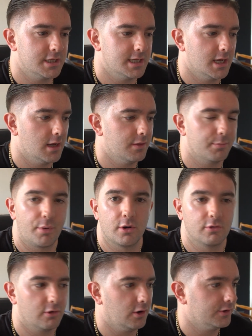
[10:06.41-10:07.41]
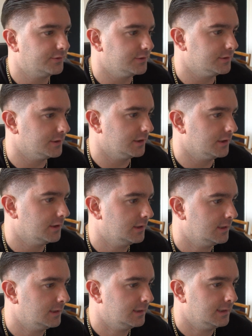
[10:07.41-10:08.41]
The uh, the broker asked you to
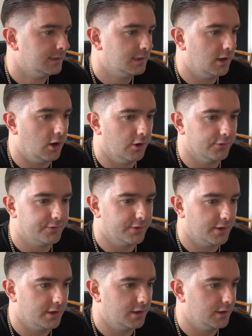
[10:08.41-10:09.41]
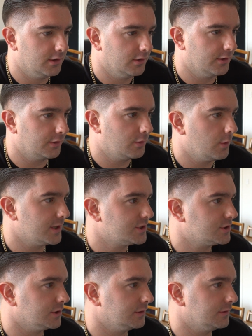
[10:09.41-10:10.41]
answer a lot of
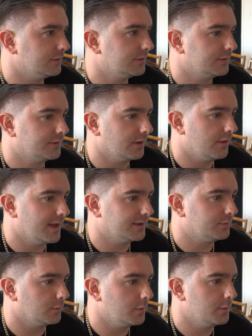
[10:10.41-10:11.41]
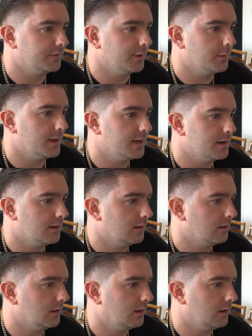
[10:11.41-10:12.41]
questions, so that's what we were doing
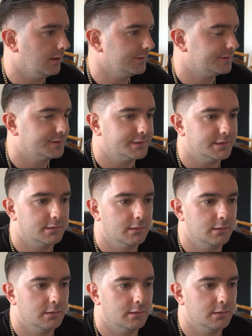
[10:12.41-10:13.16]
last